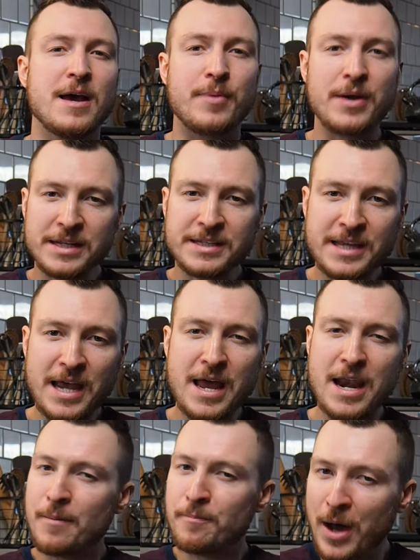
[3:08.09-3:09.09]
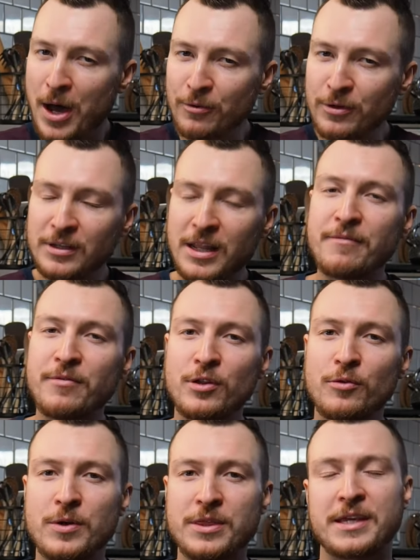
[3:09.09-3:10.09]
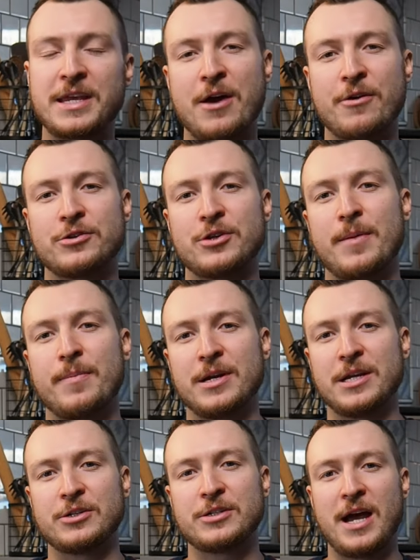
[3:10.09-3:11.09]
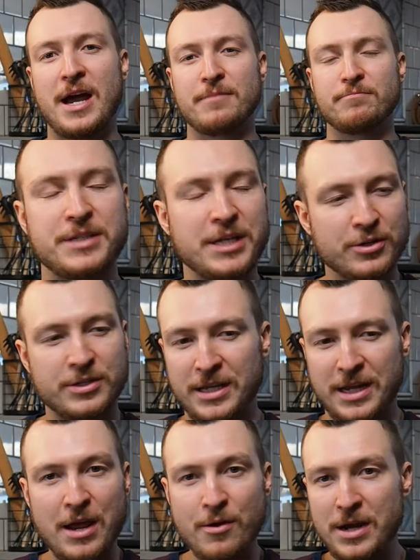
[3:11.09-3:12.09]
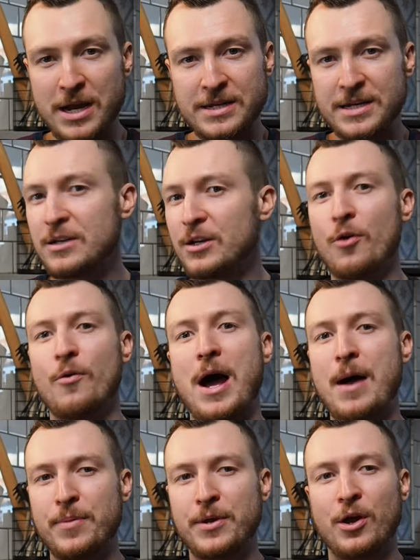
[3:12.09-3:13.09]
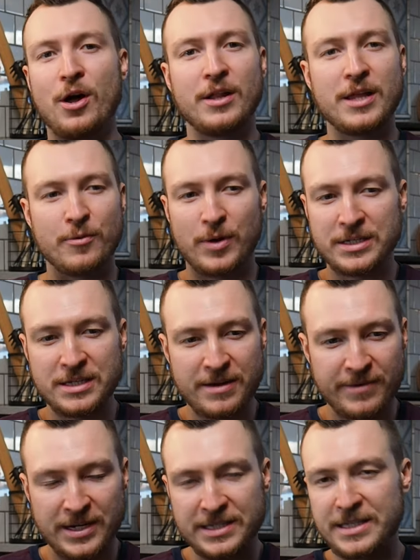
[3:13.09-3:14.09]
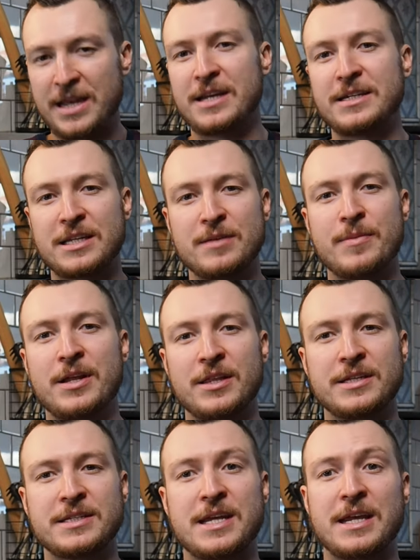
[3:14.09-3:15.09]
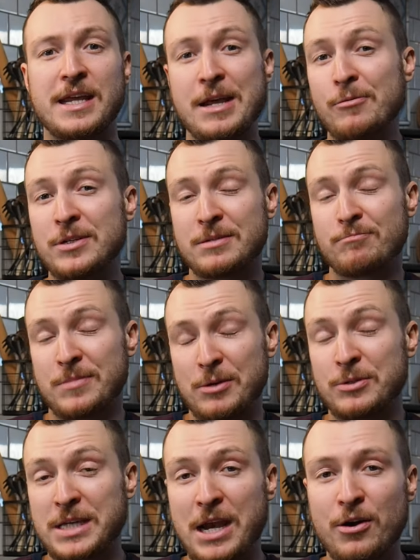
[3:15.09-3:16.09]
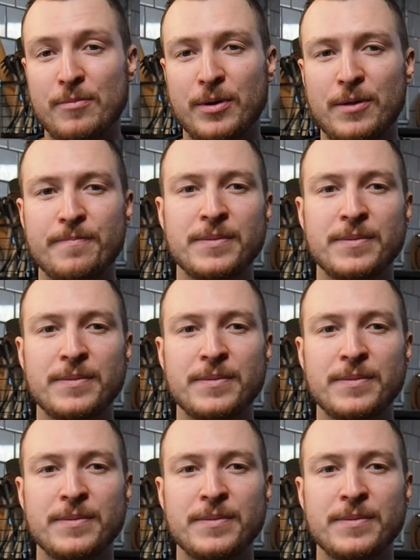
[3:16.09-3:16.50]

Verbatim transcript: but it sat about level with the countertop on each side. Seriously, it didn't go up at all. It wasn't even extending to the middle of the sink. It was terrible.